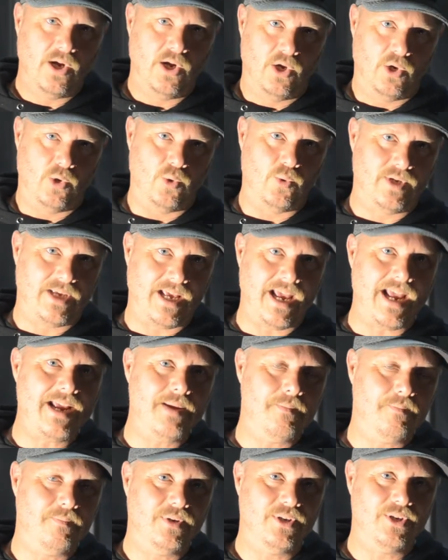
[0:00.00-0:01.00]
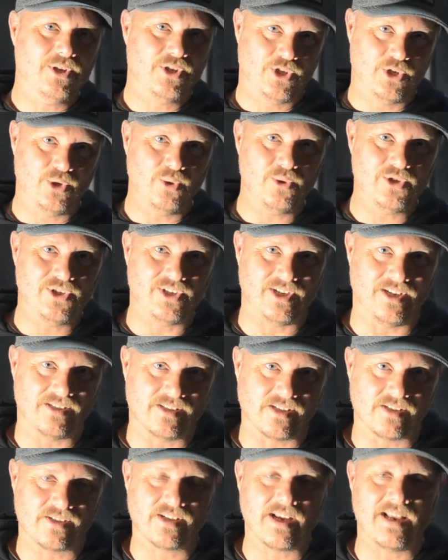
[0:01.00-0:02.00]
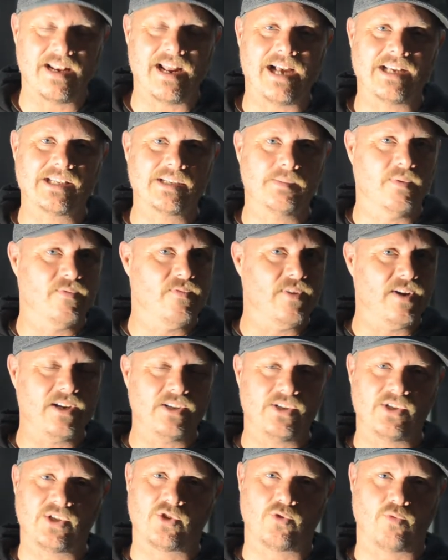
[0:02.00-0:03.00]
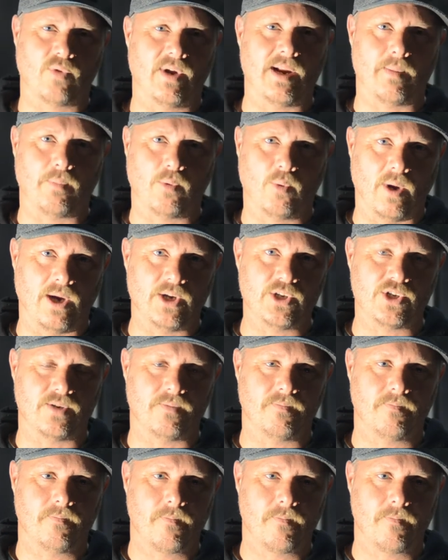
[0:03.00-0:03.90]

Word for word: who came to Jesus and asked him a very straight up question.